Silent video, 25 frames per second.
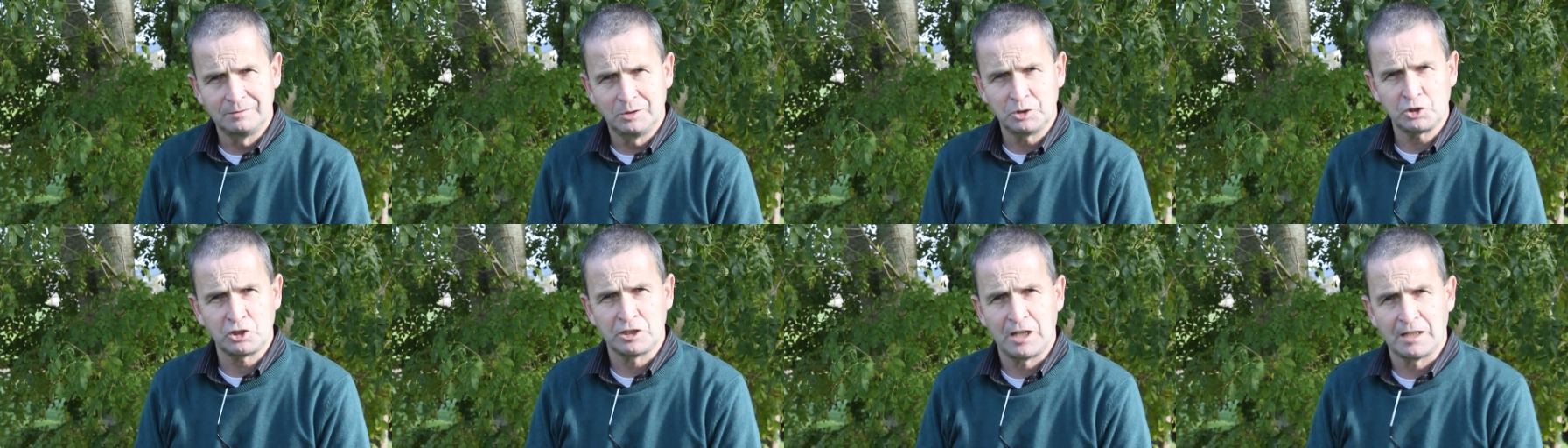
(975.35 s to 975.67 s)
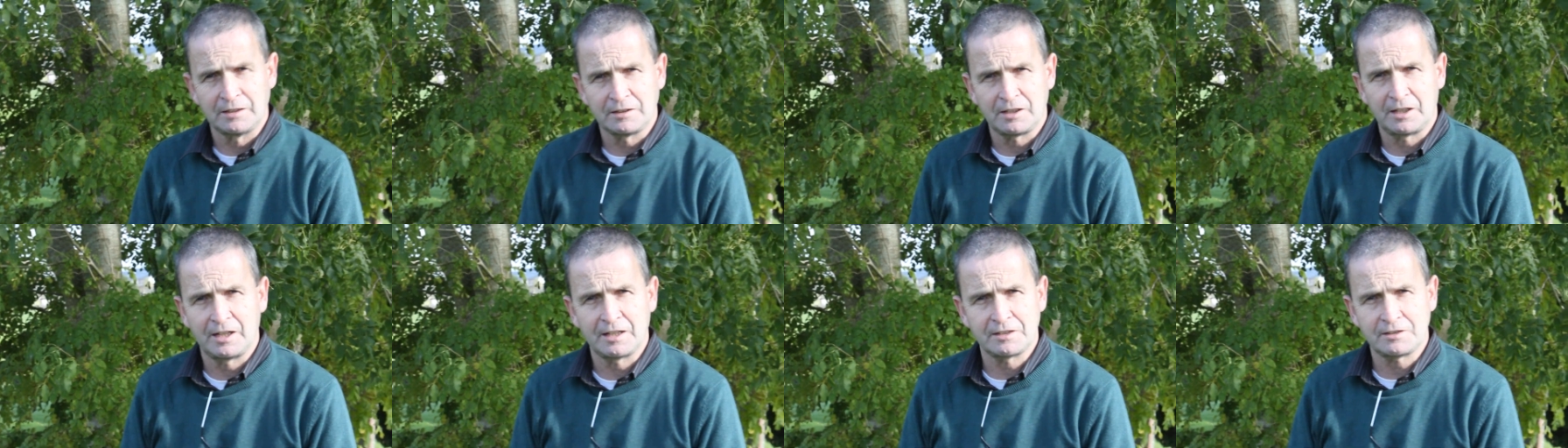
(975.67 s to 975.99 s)
wasn't
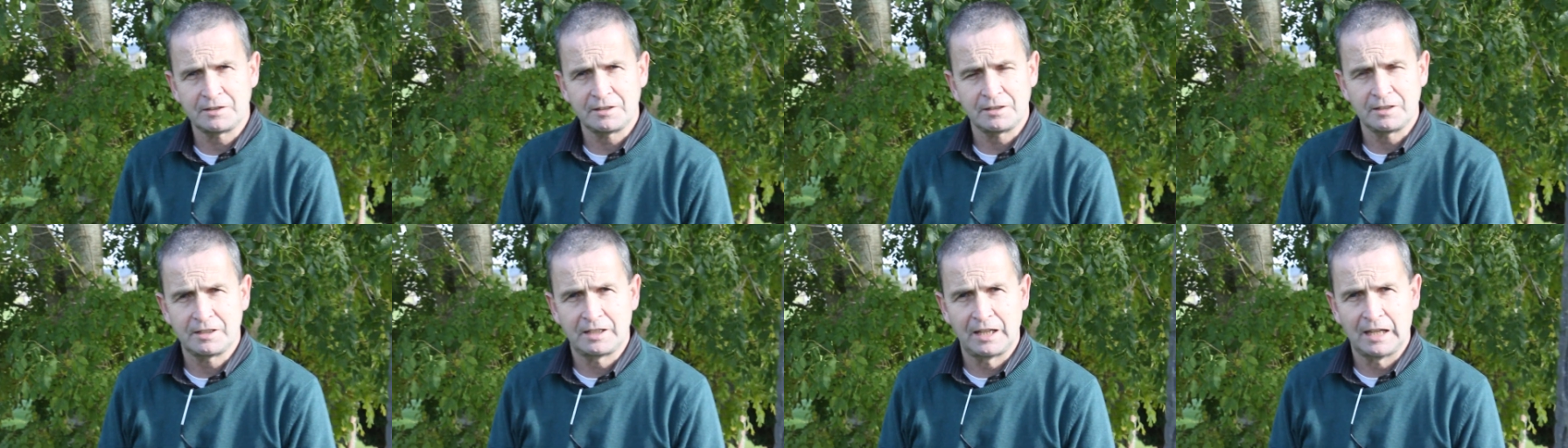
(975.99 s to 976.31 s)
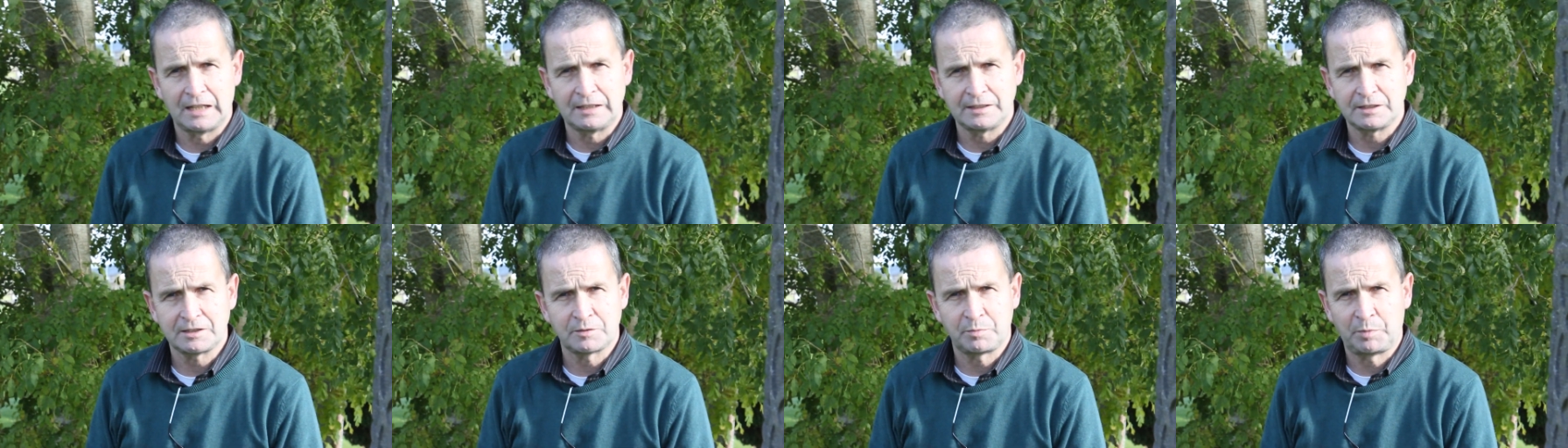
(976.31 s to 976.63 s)
interested in
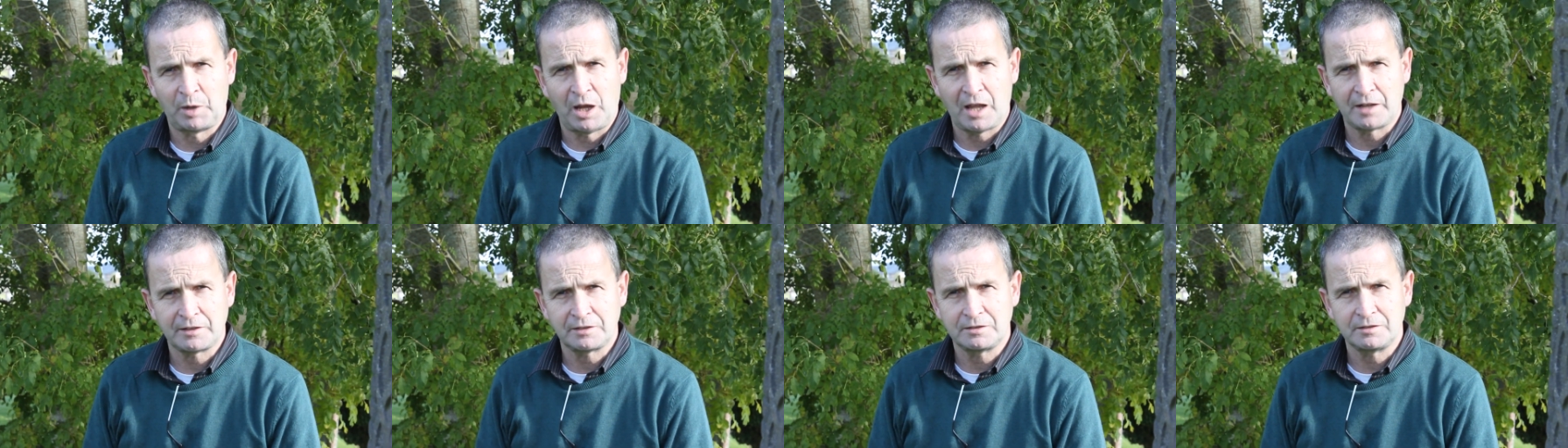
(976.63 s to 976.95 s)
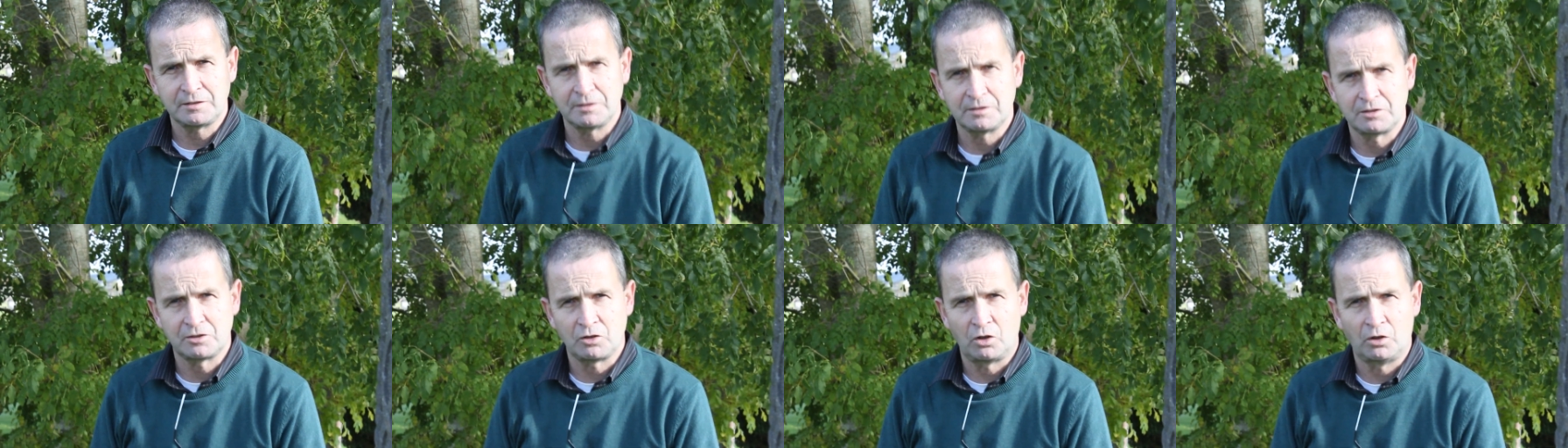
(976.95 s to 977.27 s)
Catholics,
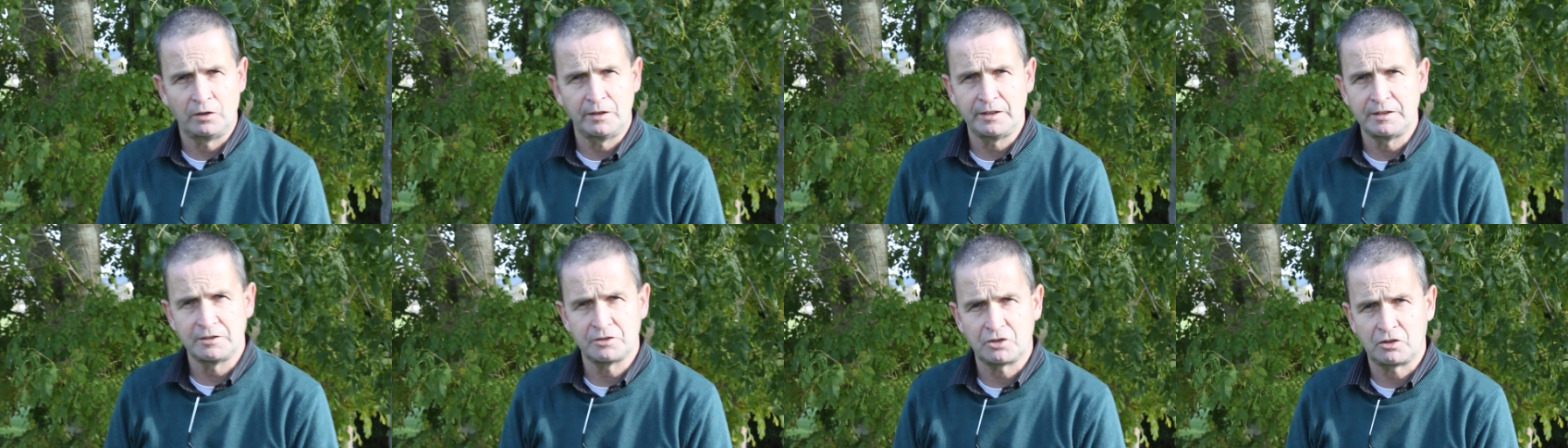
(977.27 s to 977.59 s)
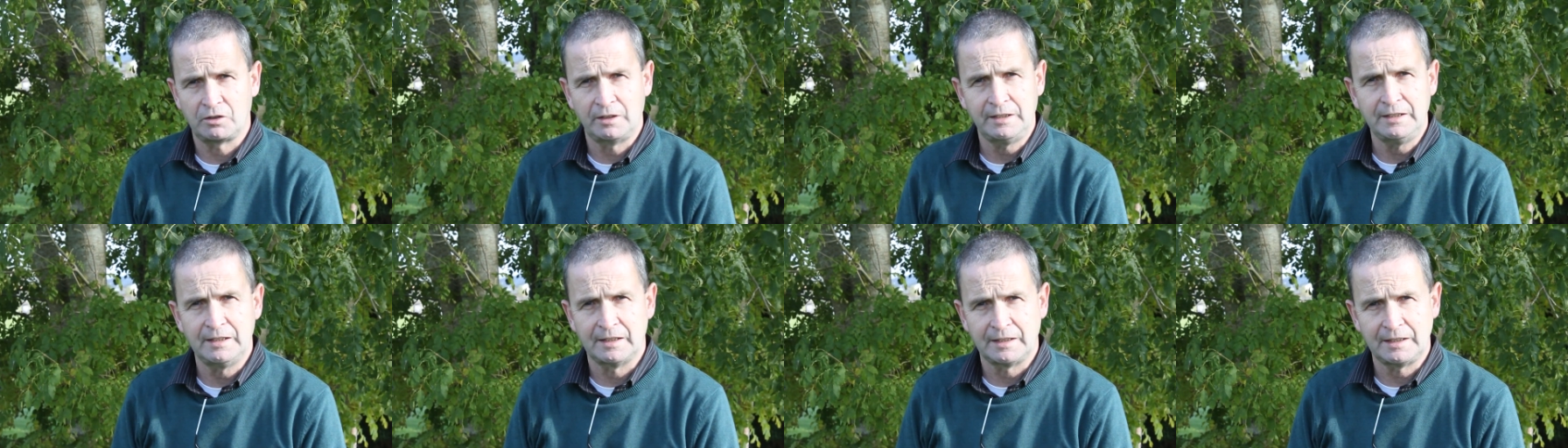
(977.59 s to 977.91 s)
Protestants, orange,
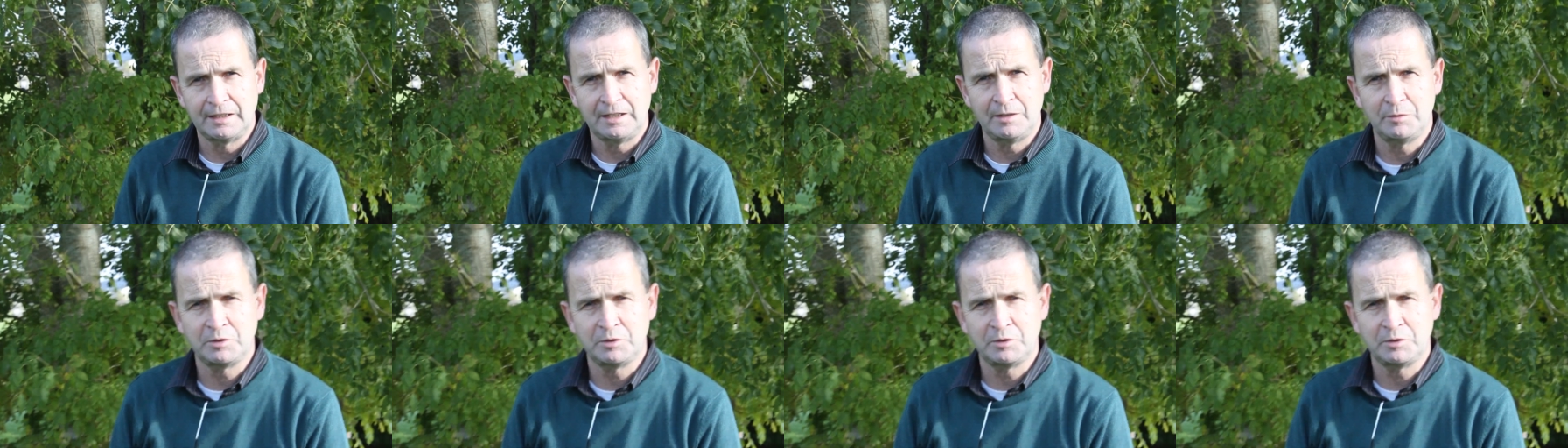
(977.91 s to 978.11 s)
green, anything.